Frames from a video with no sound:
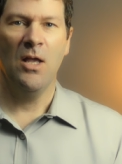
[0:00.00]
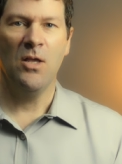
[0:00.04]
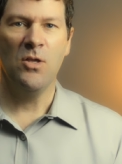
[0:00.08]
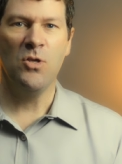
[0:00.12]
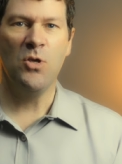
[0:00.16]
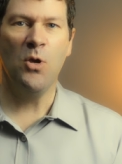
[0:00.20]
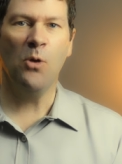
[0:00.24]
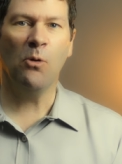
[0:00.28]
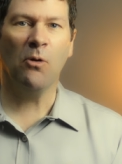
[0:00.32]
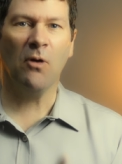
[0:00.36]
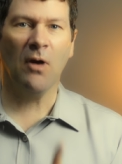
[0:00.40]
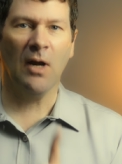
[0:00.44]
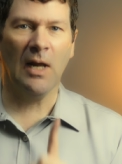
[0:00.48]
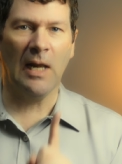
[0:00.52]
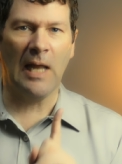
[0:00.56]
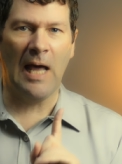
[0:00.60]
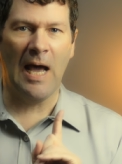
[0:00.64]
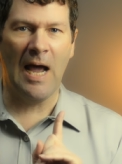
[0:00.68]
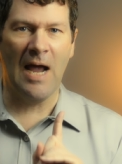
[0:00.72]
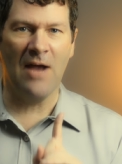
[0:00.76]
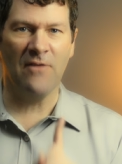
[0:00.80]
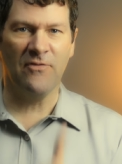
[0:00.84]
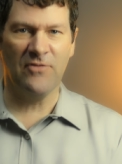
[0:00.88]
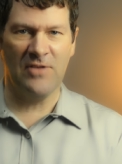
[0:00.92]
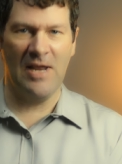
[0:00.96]
You are
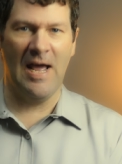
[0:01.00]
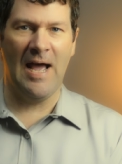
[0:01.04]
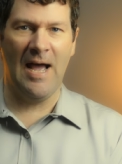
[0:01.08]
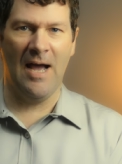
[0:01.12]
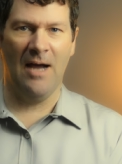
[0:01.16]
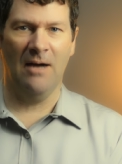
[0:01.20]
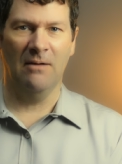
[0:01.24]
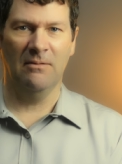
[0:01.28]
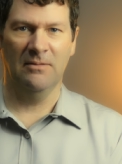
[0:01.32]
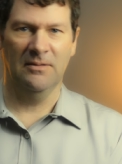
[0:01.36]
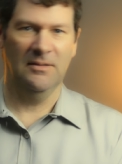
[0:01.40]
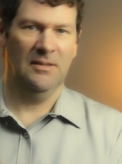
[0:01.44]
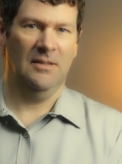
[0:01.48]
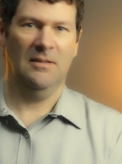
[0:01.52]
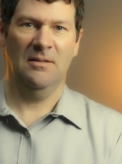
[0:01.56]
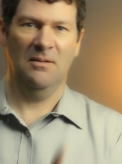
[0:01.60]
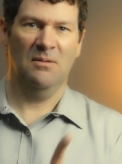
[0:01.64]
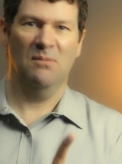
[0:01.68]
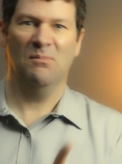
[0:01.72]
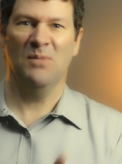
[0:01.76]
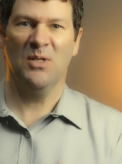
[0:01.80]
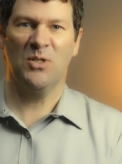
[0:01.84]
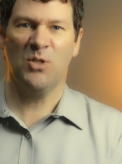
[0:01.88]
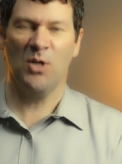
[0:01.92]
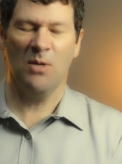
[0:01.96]
alive now.
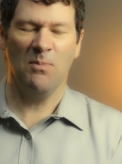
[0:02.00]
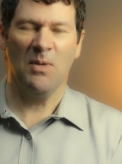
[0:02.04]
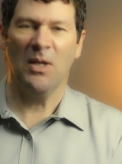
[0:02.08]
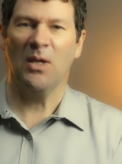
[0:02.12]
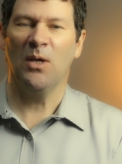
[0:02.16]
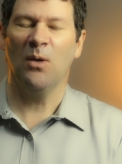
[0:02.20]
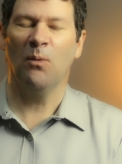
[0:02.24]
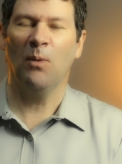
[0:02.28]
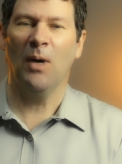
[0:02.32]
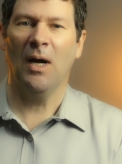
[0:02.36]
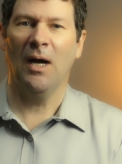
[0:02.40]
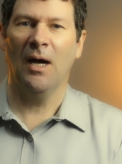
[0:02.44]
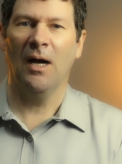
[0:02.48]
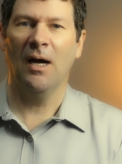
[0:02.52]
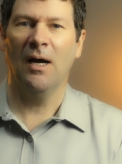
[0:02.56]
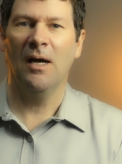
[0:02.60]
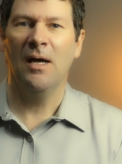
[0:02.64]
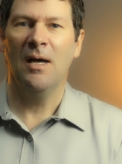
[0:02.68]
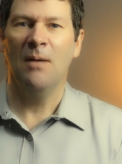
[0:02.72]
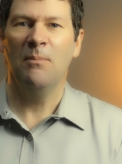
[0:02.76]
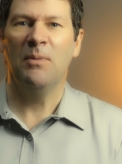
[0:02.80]
I'm assuming you are.